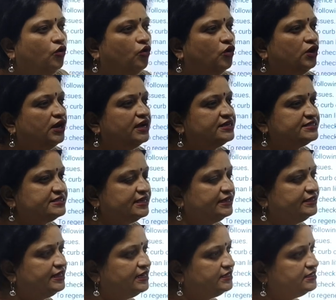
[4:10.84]
All are
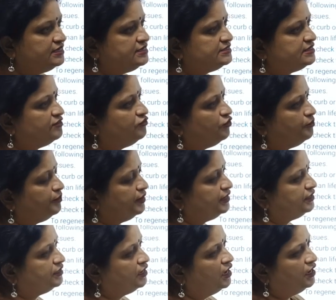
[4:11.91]
said that these
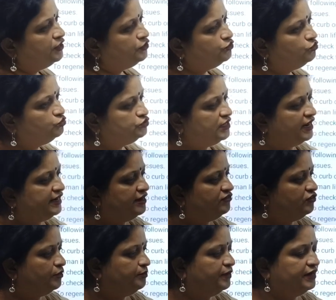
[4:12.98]
development, do that
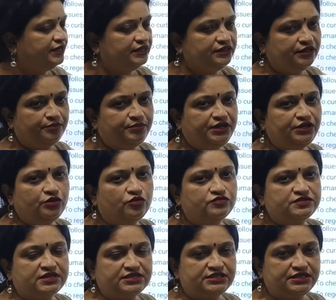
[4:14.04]
development in the mean
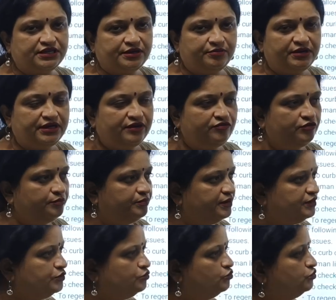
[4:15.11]
of sustainable
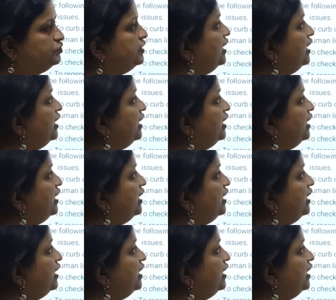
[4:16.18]
development, do